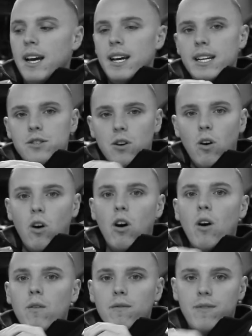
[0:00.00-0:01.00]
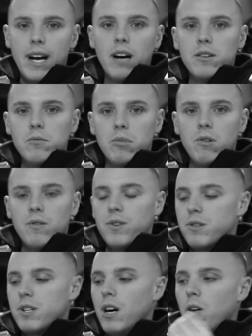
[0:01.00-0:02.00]
it's all valuable.
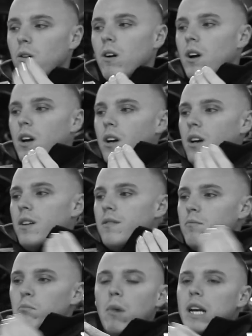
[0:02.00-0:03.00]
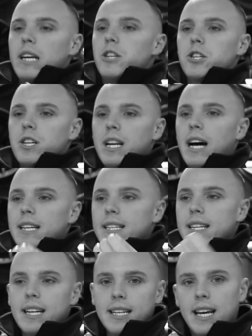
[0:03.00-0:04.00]
There's no, money should not
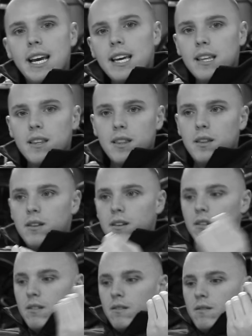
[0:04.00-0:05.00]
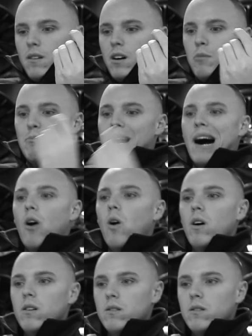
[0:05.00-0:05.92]
dictate the amount